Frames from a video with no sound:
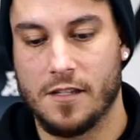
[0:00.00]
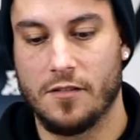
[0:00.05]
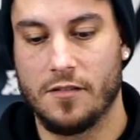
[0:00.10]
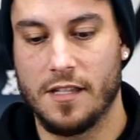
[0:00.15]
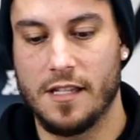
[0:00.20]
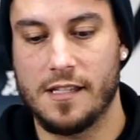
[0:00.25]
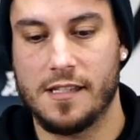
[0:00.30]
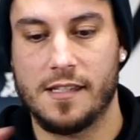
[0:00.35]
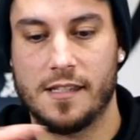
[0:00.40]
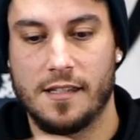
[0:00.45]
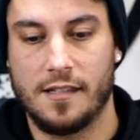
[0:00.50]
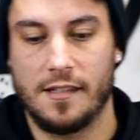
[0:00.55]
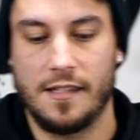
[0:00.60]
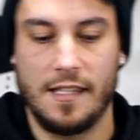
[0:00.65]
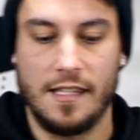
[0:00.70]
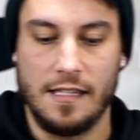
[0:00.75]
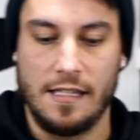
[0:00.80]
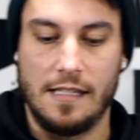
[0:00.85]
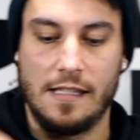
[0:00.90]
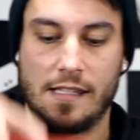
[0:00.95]
So this
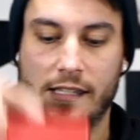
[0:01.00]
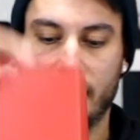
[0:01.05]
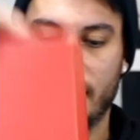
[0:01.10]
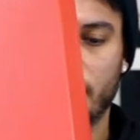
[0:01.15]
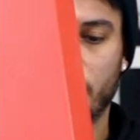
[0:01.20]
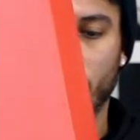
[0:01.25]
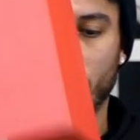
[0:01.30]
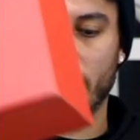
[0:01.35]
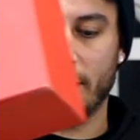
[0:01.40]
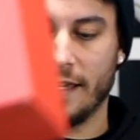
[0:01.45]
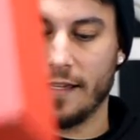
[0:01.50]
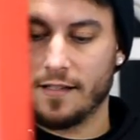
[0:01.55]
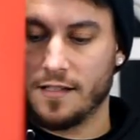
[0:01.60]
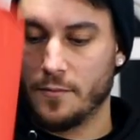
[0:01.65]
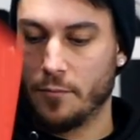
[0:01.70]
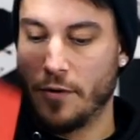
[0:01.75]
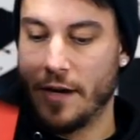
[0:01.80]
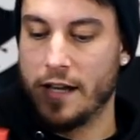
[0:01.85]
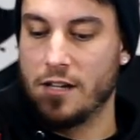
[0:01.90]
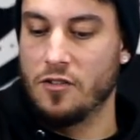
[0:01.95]
is a brand
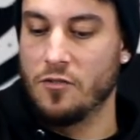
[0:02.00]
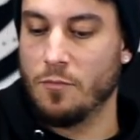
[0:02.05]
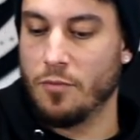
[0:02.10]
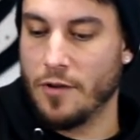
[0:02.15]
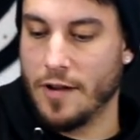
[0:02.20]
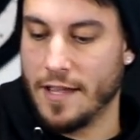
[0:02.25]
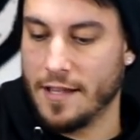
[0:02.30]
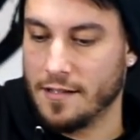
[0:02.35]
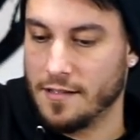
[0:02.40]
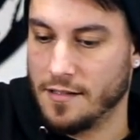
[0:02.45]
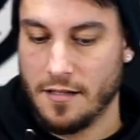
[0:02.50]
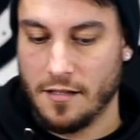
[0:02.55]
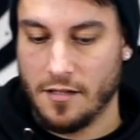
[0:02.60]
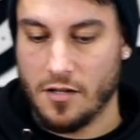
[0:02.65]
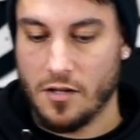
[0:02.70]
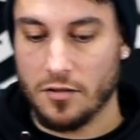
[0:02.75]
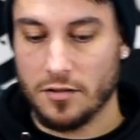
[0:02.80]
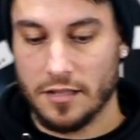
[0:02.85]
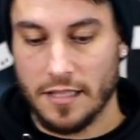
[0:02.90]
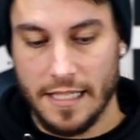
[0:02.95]
new brand
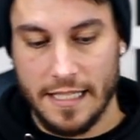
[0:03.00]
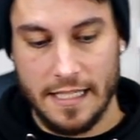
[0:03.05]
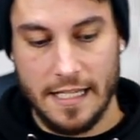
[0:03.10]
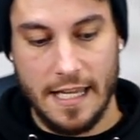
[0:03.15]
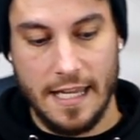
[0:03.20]
called Lane